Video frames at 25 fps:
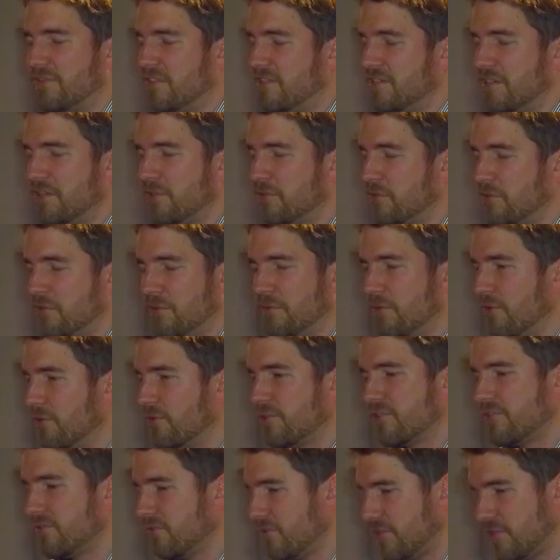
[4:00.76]
videos
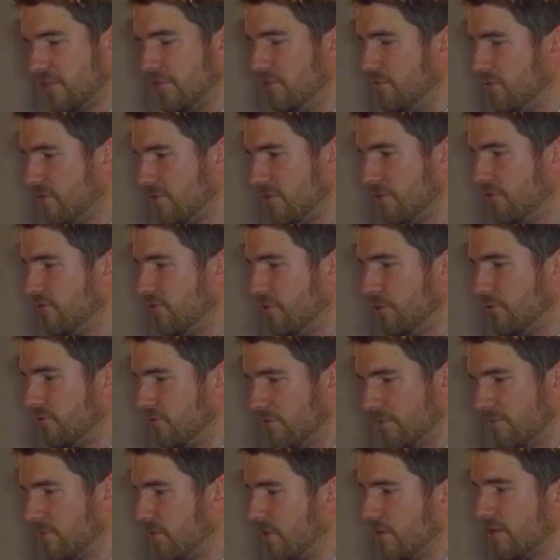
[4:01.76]
or cute
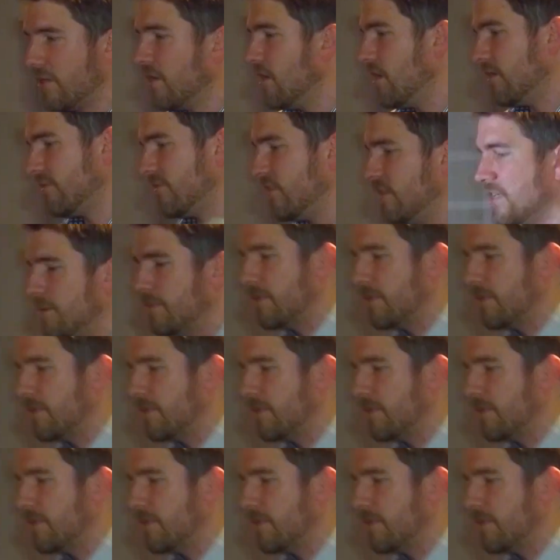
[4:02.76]
children going, oh, teddy